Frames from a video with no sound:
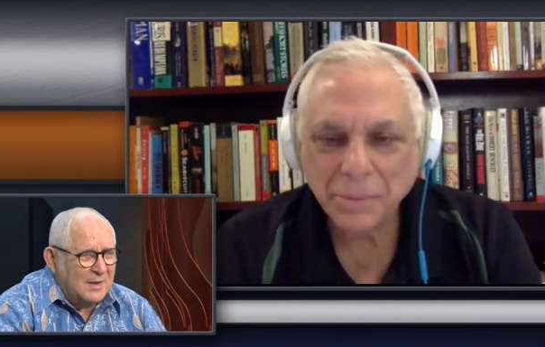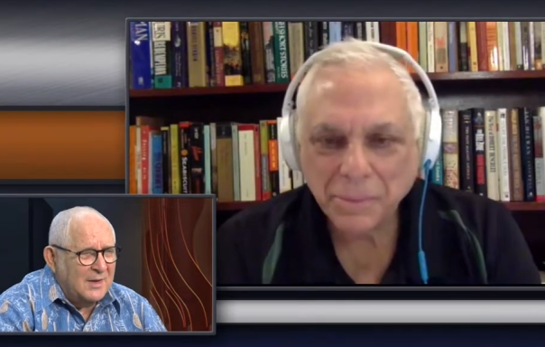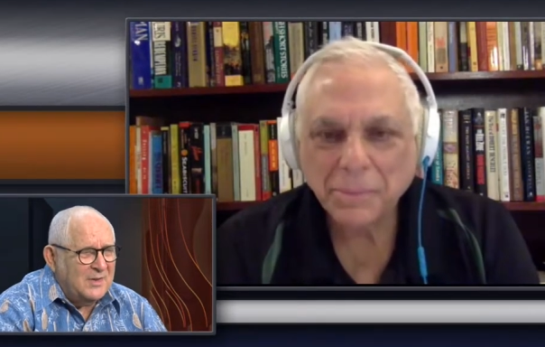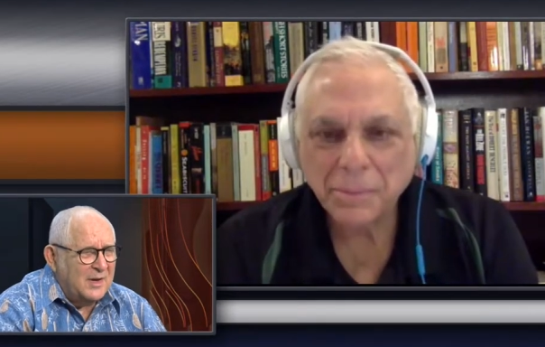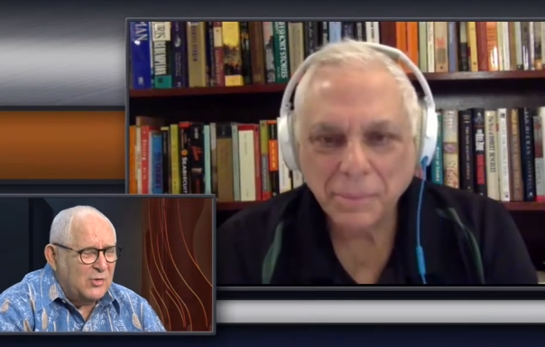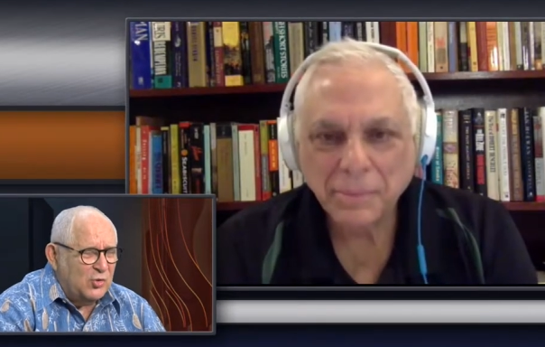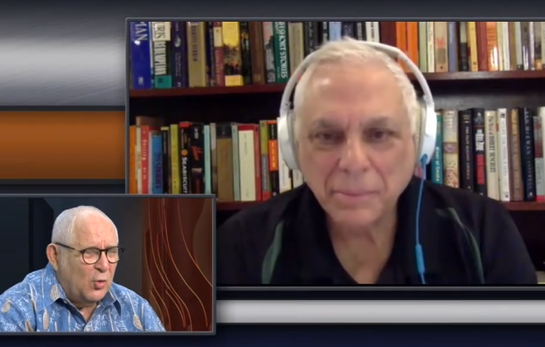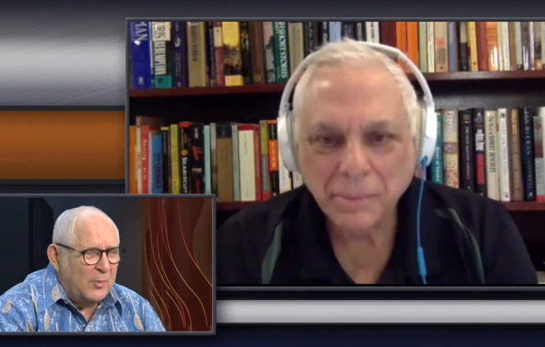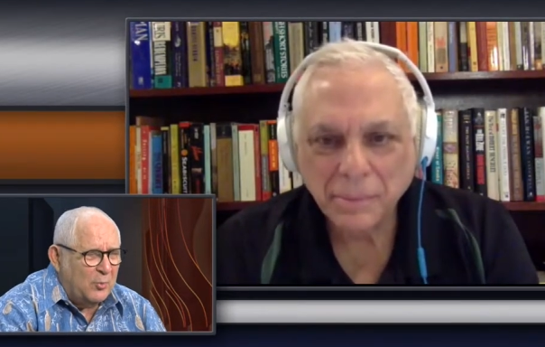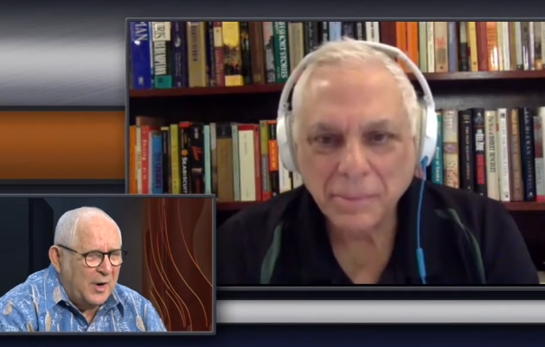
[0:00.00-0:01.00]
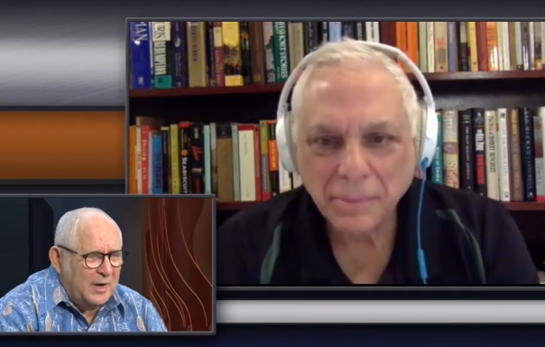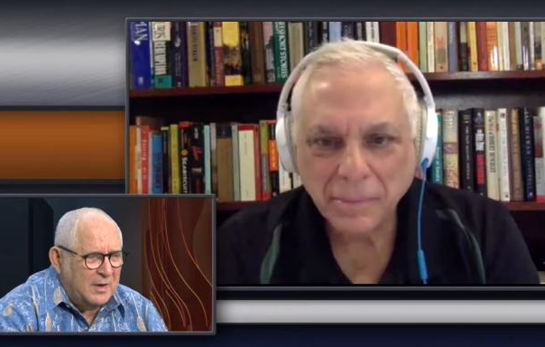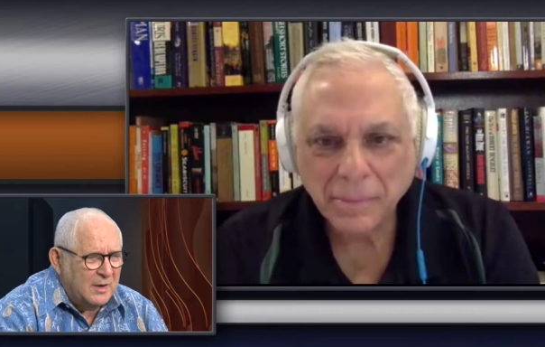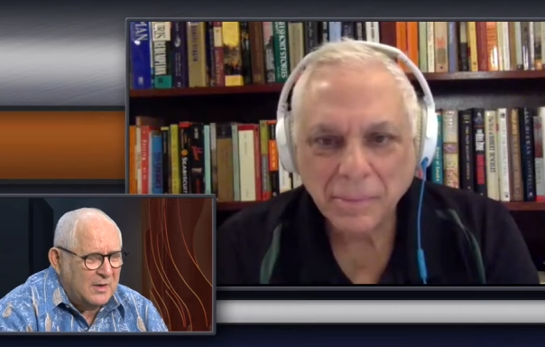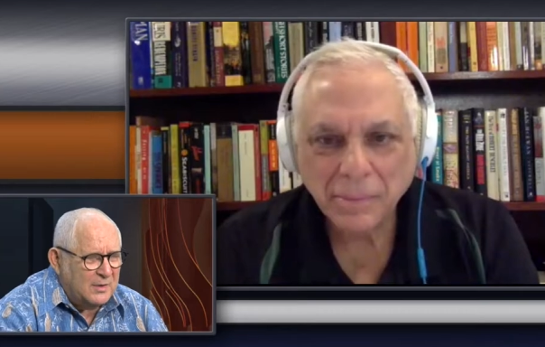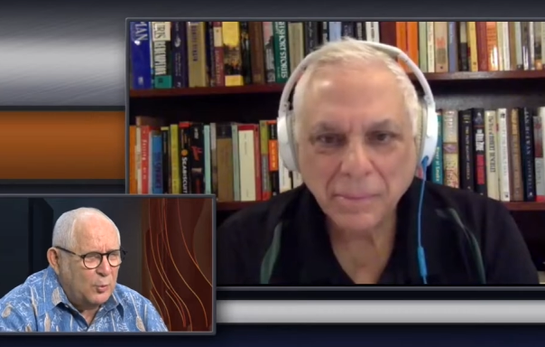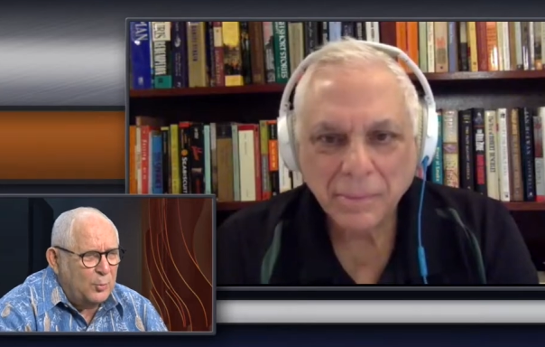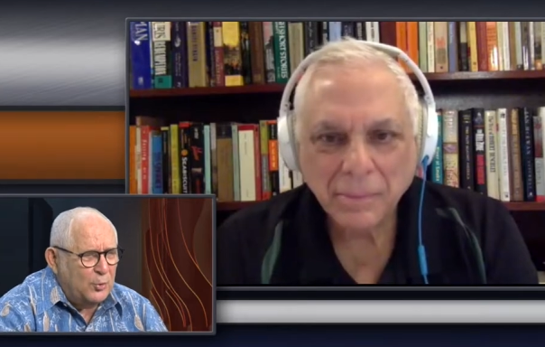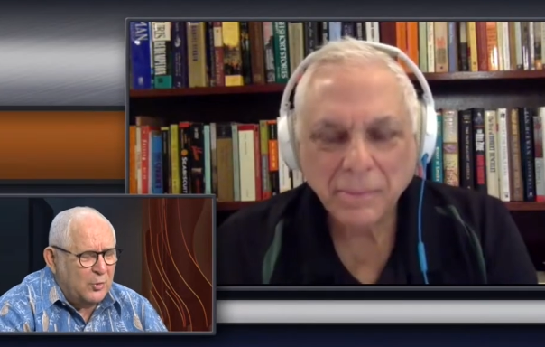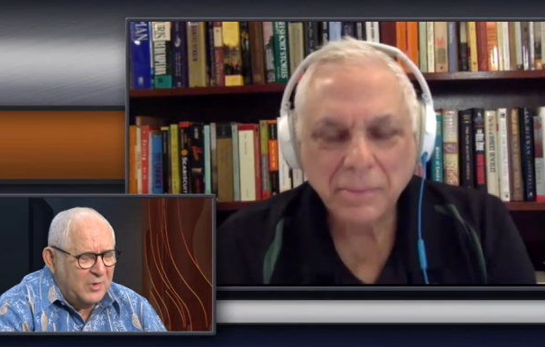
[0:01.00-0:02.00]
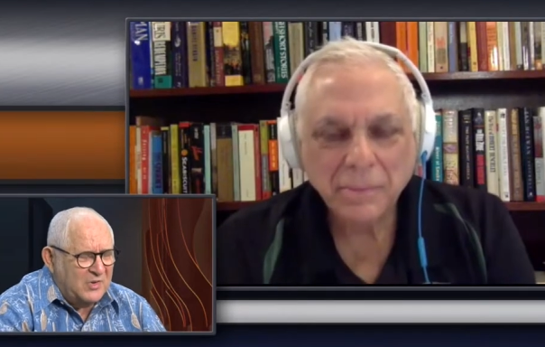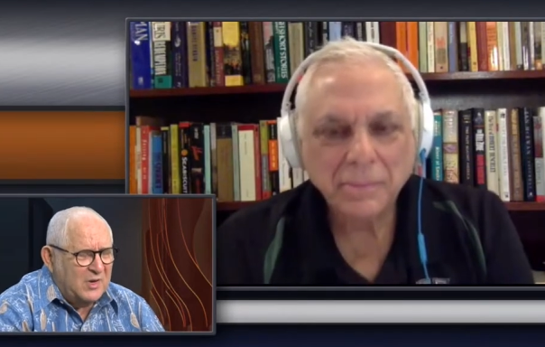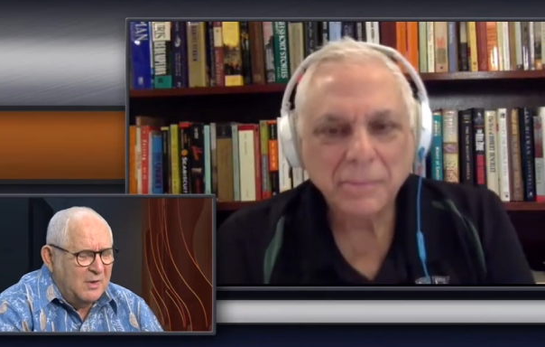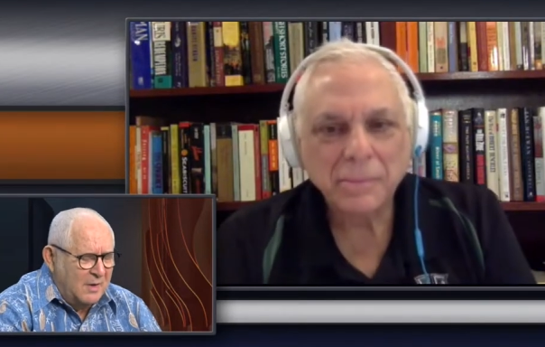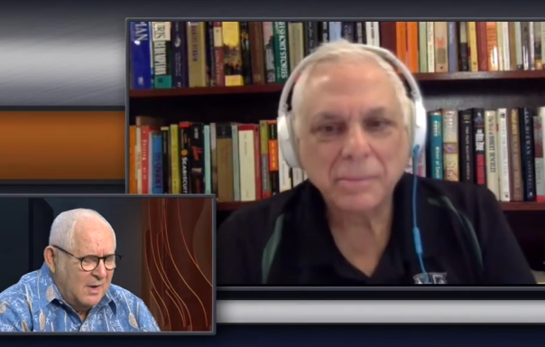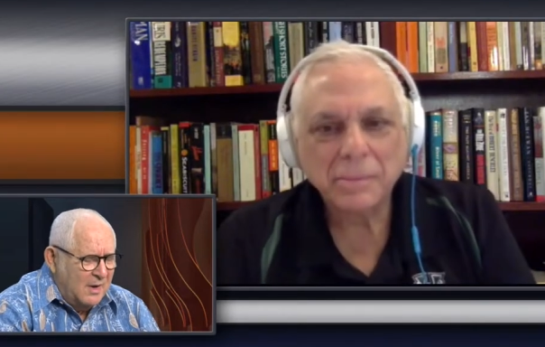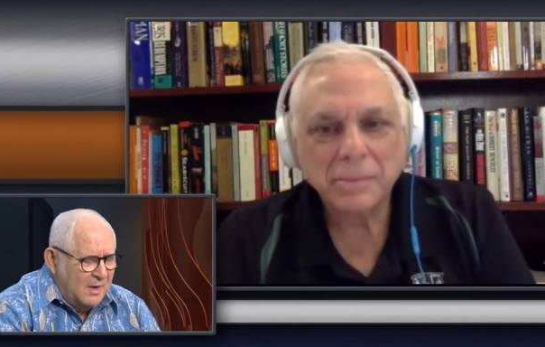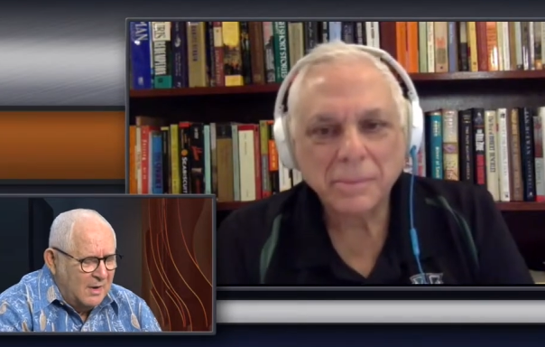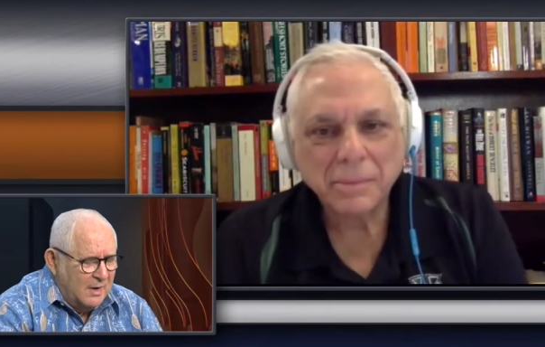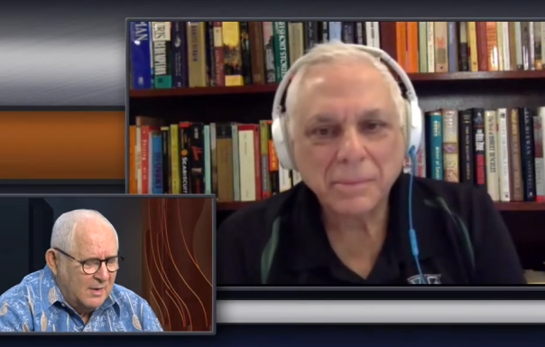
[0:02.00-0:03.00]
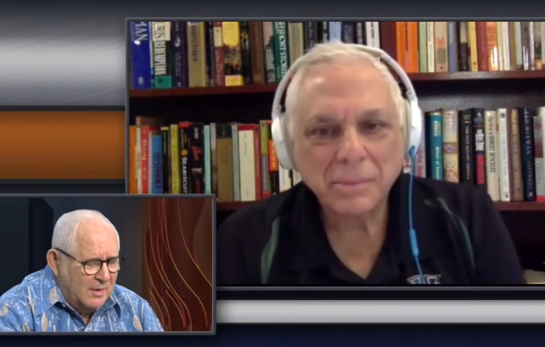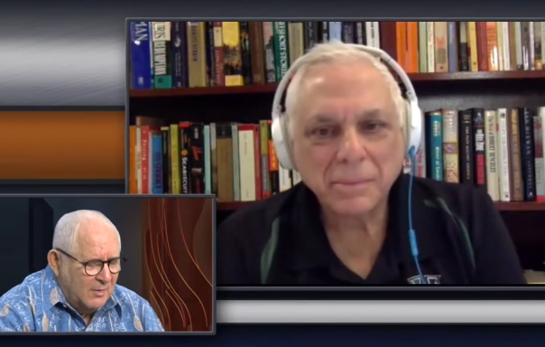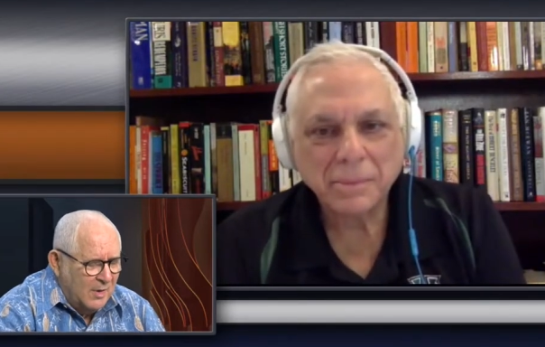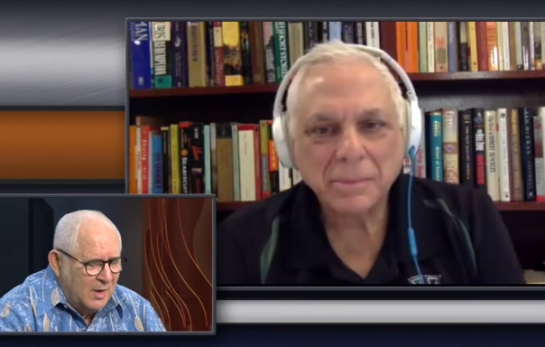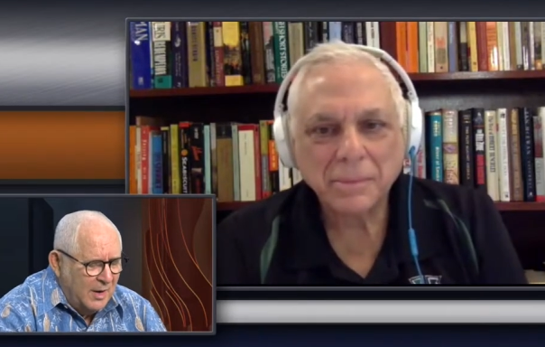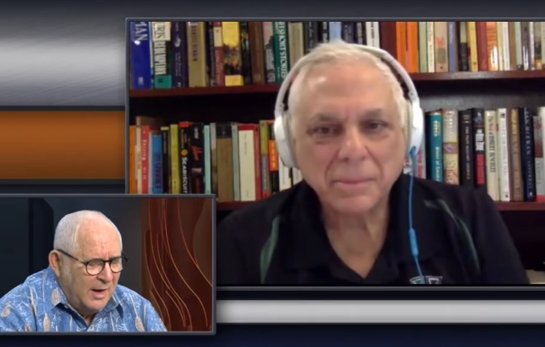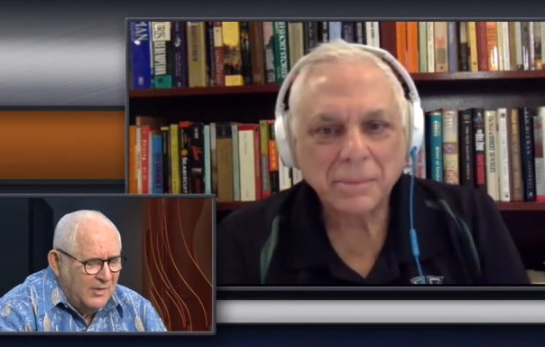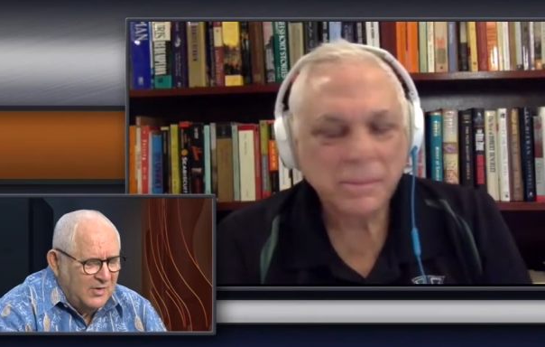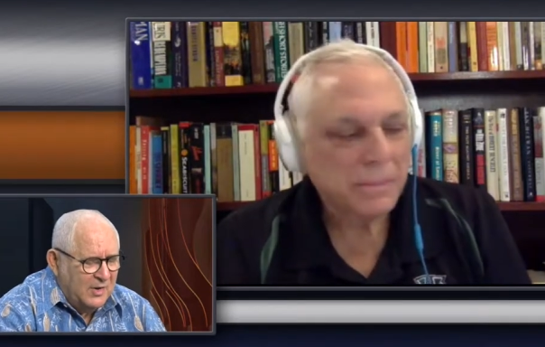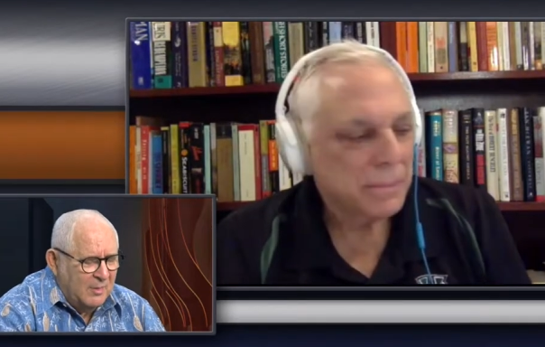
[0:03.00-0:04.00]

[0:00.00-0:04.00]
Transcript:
Speaker 1: Let's take a short break. Uh, this is Lou Pugliaresi. Uh, here on Energy in